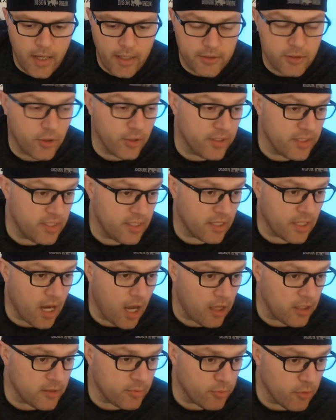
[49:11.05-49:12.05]
It's good to see the
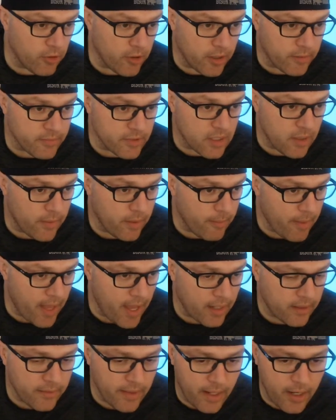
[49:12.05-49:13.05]
college programs coming
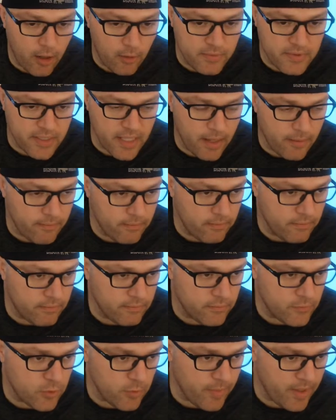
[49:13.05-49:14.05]
back. That helps them
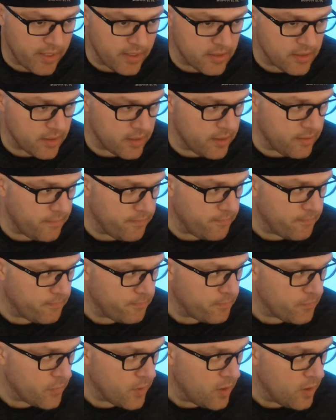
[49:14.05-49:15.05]
tremendously.
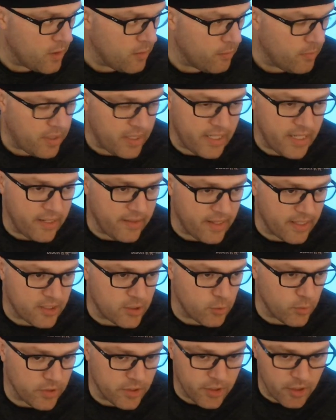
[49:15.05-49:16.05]
But again,
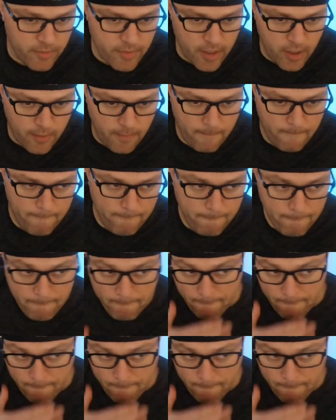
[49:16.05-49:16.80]
that's short-term help.